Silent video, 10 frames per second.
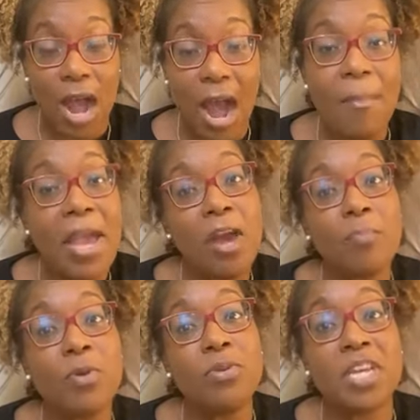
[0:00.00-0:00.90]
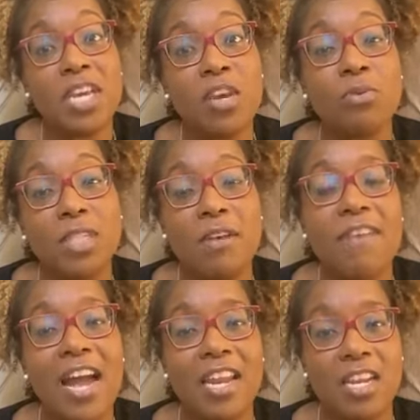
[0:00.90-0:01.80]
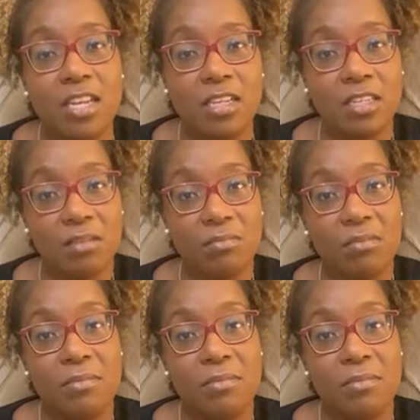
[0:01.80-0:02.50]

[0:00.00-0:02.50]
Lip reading: I'm going to help you dig yourself out of this.